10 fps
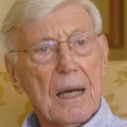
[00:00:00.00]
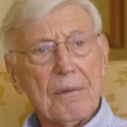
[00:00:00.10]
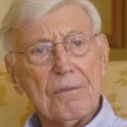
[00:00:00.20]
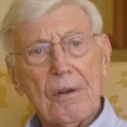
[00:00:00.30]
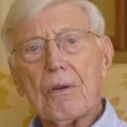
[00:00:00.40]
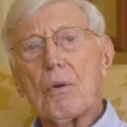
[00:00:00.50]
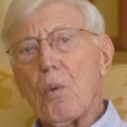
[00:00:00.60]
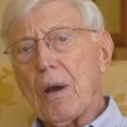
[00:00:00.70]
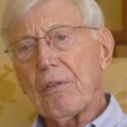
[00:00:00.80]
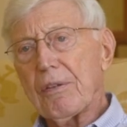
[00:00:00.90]
I'm very
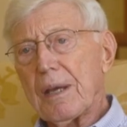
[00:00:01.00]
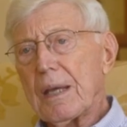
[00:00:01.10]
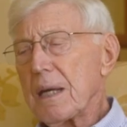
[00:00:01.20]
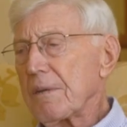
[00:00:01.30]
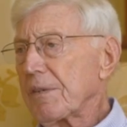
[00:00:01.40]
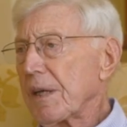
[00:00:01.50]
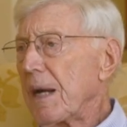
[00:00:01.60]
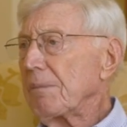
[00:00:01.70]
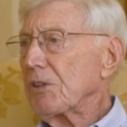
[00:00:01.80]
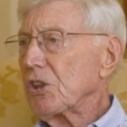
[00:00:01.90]
wealthy. I've
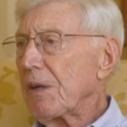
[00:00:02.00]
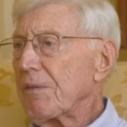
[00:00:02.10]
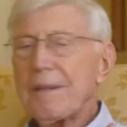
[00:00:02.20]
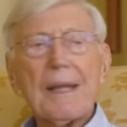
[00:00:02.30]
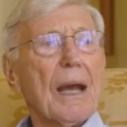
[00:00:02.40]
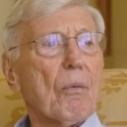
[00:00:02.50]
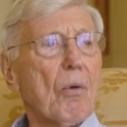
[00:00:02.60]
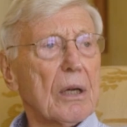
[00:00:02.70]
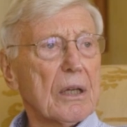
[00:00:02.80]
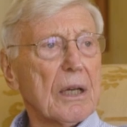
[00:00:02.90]
accomplished everything I
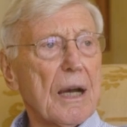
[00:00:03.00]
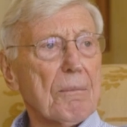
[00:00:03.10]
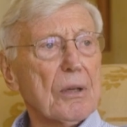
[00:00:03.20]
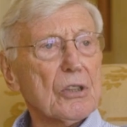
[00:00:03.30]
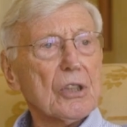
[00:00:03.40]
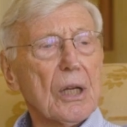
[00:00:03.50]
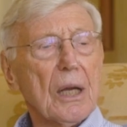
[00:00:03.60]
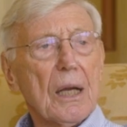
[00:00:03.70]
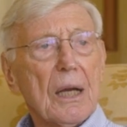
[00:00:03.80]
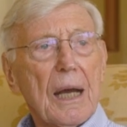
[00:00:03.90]
want to accomplish,
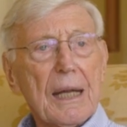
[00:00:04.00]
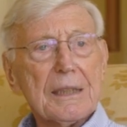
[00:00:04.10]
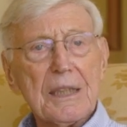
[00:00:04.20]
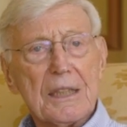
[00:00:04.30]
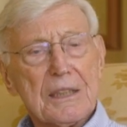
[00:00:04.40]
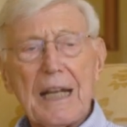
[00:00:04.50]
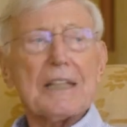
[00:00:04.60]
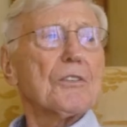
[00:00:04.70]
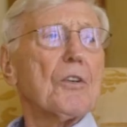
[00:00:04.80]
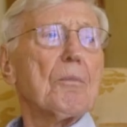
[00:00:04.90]
had a
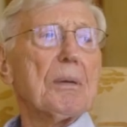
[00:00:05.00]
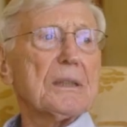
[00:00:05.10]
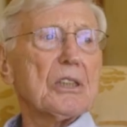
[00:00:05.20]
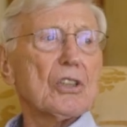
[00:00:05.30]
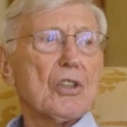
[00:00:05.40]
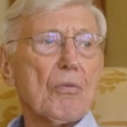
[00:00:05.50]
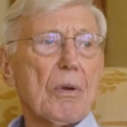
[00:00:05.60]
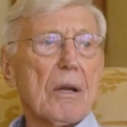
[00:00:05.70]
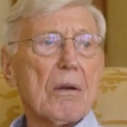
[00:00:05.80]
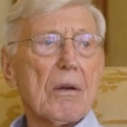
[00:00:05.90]
successful business
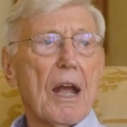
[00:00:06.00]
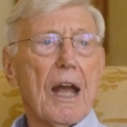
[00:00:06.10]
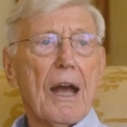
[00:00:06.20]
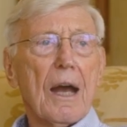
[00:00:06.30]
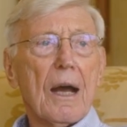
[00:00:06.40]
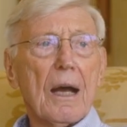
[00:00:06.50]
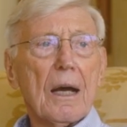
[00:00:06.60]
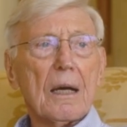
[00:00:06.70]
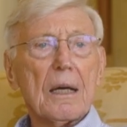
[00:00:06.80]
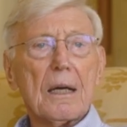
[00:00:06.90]
career,
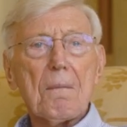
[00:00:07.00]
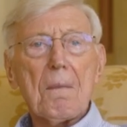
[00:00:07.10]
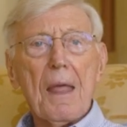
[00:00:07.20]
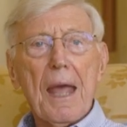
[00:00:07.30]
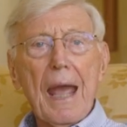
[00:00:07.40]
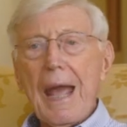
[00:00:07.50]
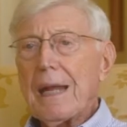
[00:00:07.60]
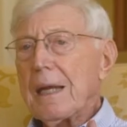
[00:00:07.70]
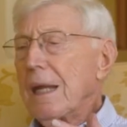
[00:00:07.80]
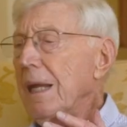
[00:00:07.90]

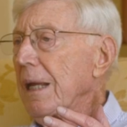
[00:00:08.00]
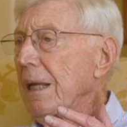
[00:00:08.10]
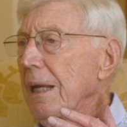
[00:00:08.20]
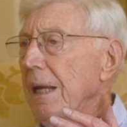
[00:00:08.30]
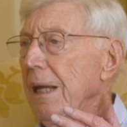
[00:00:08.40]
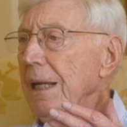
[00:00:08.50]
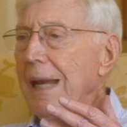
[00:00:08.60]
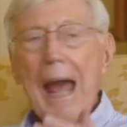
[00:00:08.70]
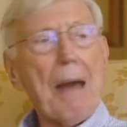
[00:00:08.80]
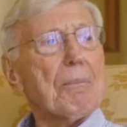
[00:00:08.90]
and it
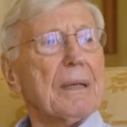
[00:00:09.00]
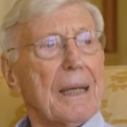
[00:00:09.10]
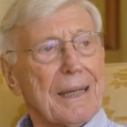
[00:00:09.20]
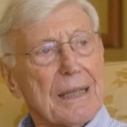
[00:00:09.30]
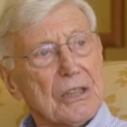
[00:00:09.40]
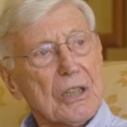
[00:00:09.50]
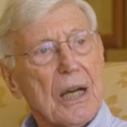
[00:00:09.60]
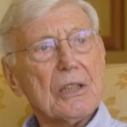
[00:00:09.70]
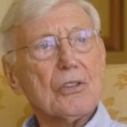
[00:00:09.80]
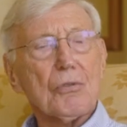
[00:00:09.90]
happened in this
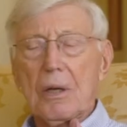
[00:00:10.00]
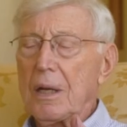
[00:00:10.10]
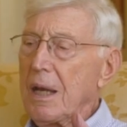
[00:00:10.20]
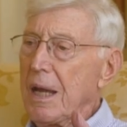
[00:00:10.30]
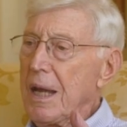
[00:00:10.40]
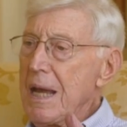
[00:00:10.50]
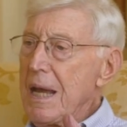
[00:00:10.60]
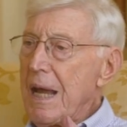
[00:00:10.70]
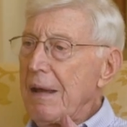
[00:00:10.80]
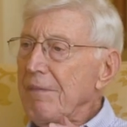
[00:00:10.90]
country,
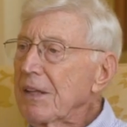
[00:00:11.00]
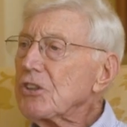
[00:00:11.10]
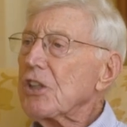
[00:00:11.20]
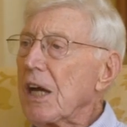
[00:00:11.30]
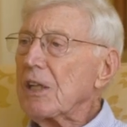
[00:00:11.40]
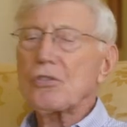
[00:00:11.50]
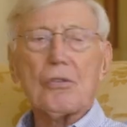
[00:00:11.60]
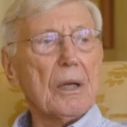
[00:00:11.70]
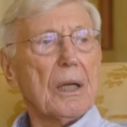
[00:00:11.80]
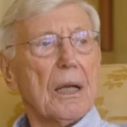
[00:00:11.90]
and this
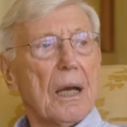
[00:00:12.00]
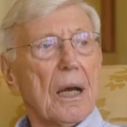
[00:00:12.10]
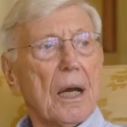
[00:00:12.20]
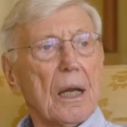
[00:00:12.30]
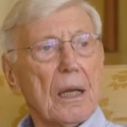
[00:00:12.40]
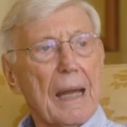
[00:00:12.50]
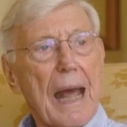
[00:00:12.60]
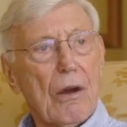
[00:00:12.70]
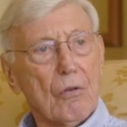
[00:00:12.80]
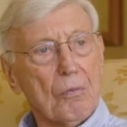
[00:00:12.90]
country
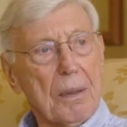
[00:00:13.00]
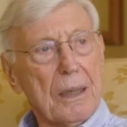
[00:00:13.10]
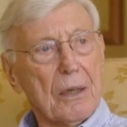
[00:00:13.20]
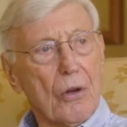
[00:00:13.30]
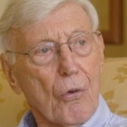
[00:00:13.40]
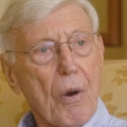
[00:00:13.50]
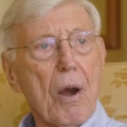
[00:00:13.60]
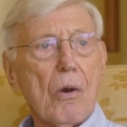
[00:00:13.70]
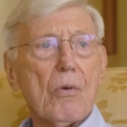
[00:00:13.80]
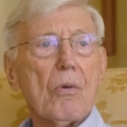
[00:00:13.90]
allowed me to
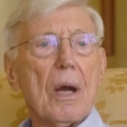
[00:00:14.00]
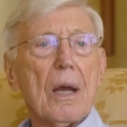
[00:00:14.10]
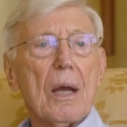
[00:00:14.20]
grow